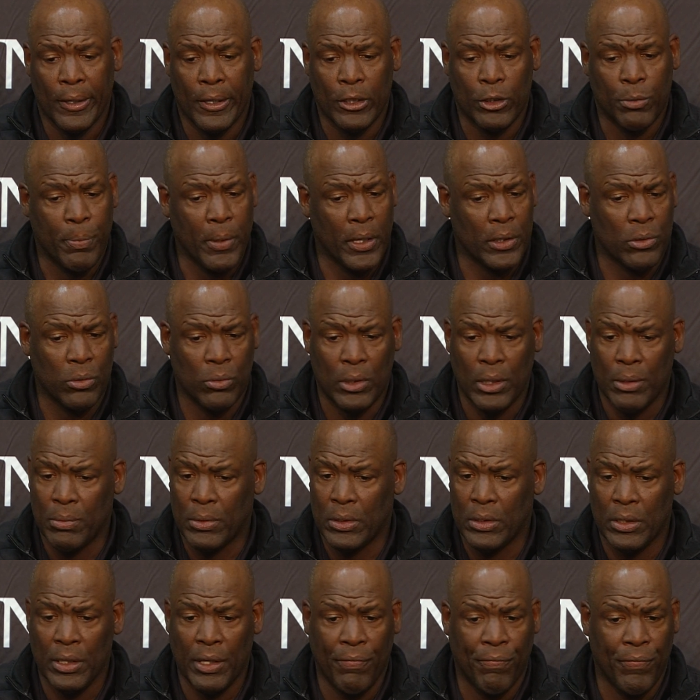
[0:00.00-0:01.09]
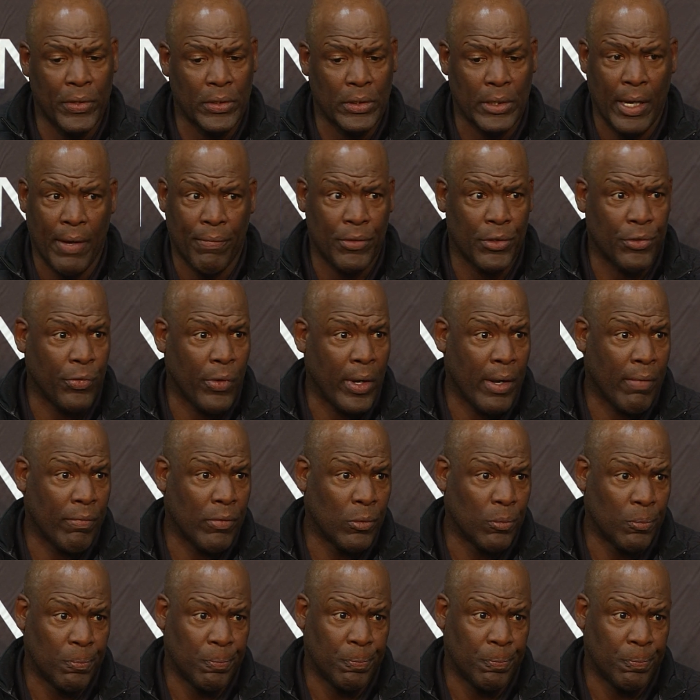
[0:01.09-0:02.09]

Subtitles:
special teams and defense have to travel.